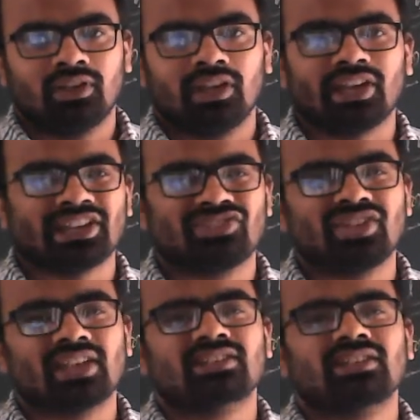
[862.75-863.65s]
It is
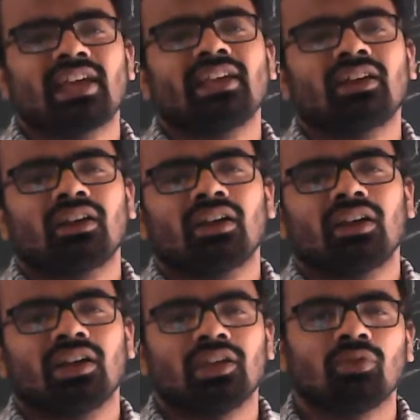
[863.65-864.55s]
just
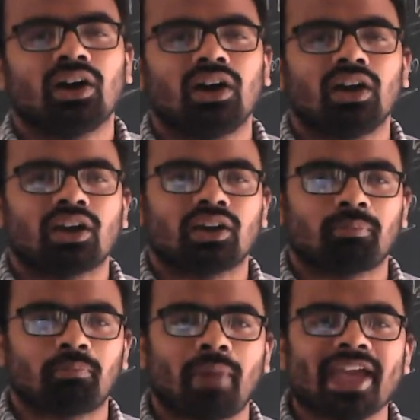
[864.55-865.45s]
like
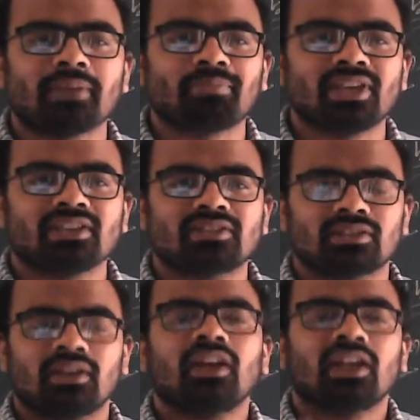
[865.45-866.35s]
your pipe is,